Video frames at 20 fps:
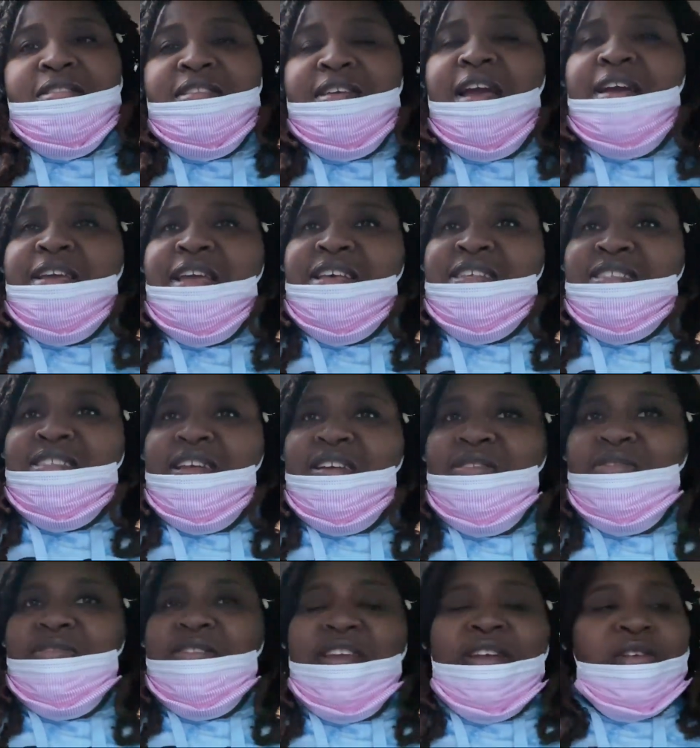I guess
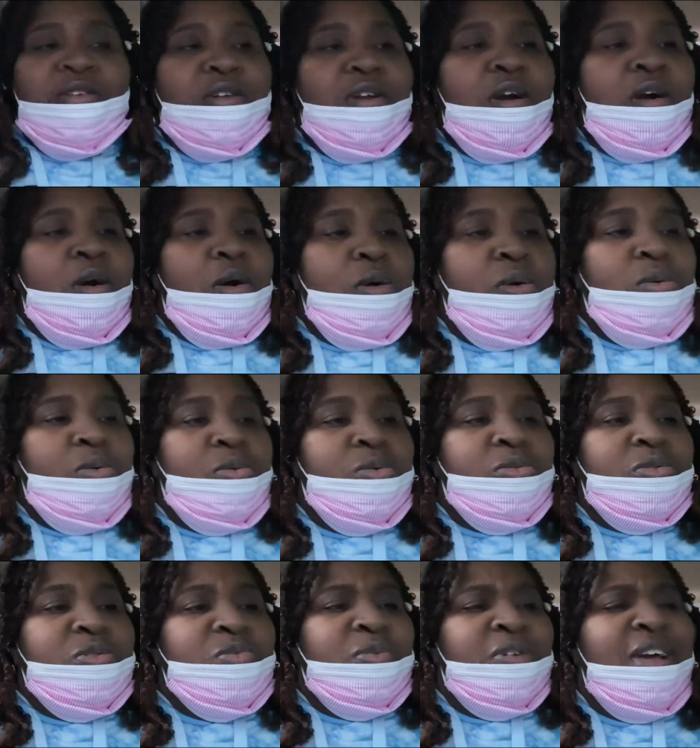they're, they're
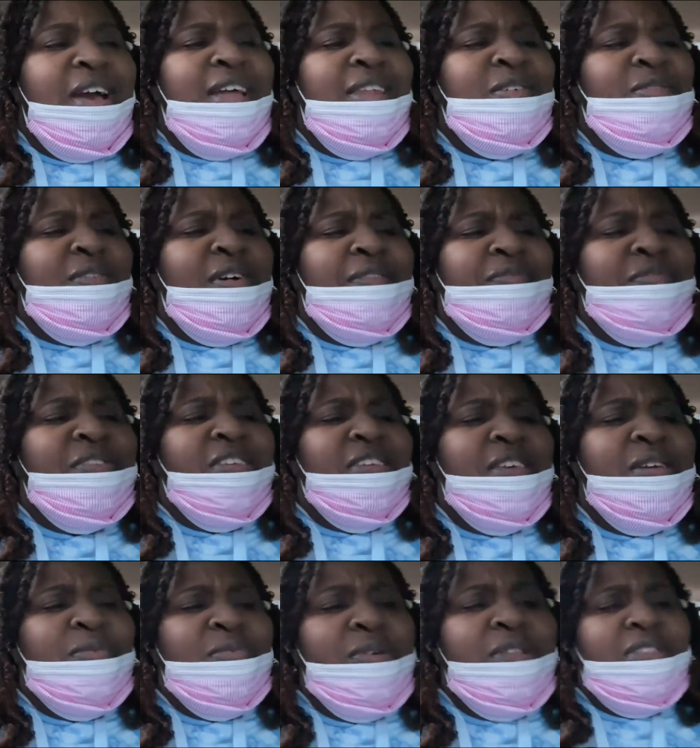cones. Well, I don't, I
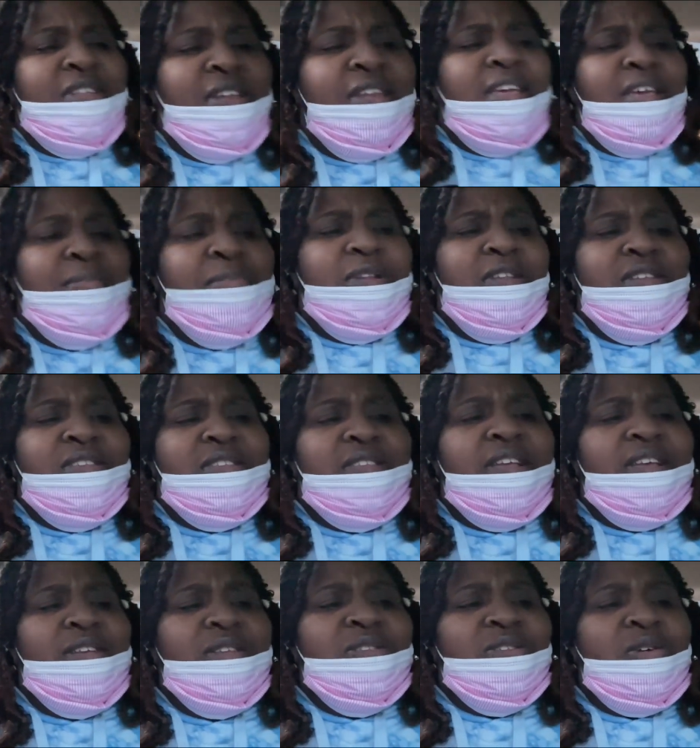forget what the name of these
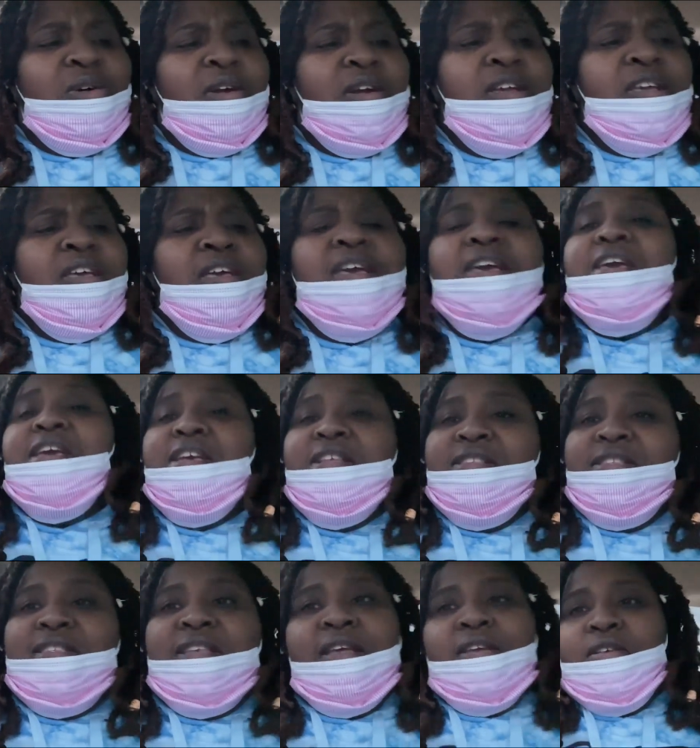things are.
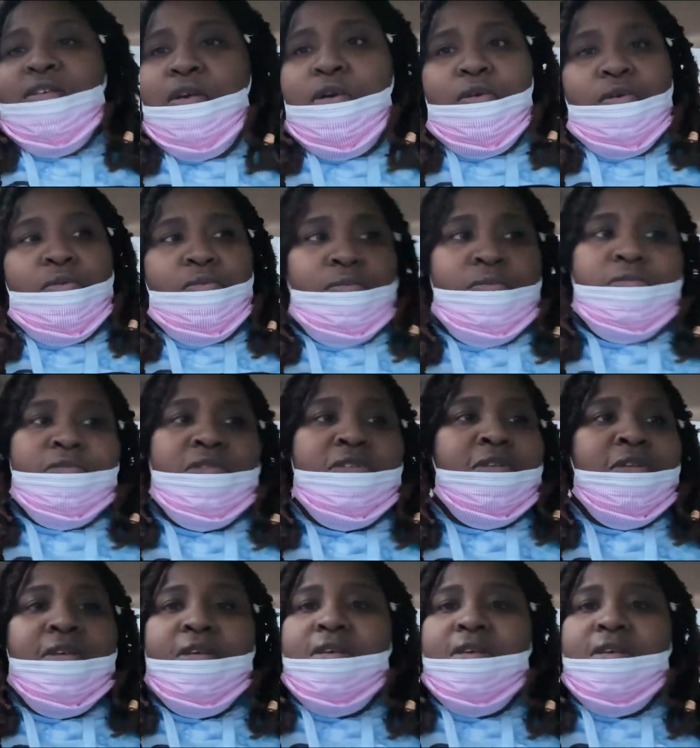Incense cones.